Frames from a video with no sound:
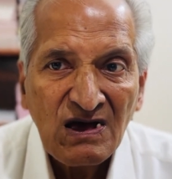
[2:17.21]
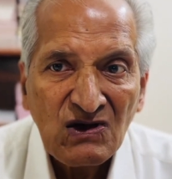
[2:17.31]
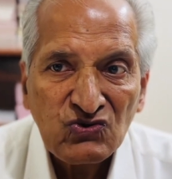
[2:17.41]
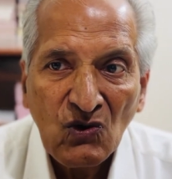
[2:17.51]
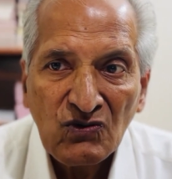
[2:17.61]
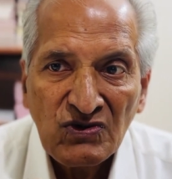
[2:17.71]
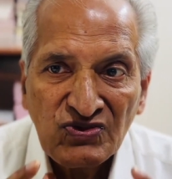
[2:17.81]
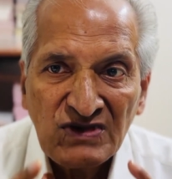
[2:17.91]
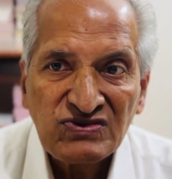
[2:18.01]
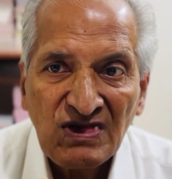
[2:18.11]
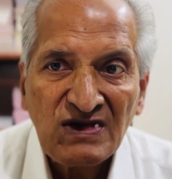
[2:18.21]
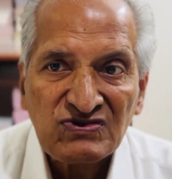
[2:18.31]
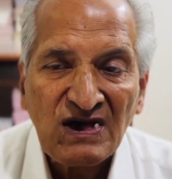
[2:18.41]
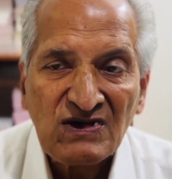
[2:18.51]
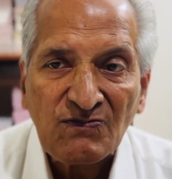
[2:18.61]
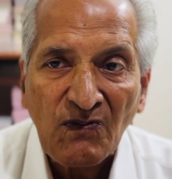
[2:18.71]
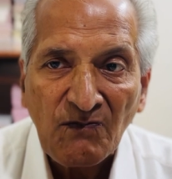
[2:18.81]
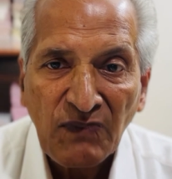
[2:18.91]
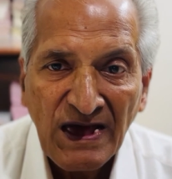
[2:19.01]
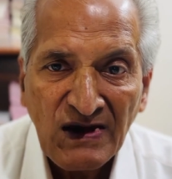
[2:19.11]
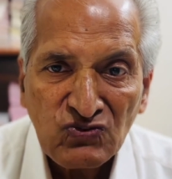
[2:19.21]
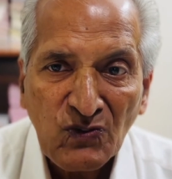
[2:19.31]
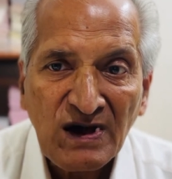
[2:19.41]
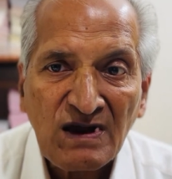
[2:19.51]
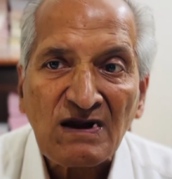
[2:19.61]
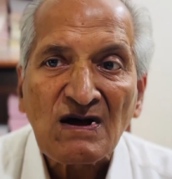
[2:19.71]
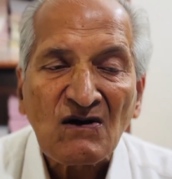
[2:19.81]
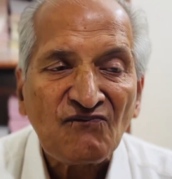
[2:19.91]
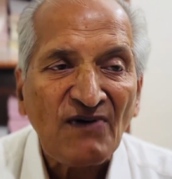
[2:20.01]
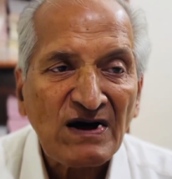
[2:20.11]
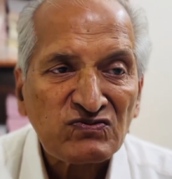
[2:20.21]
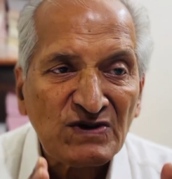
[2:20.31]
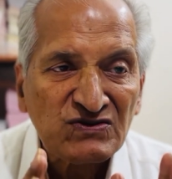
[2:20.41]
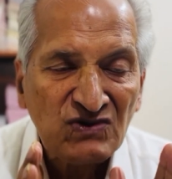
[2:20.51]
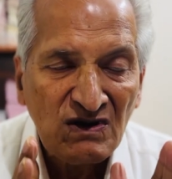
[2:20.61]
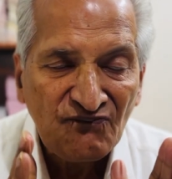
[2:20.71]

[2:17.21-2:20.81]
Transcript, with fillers: So this is a place where farmers,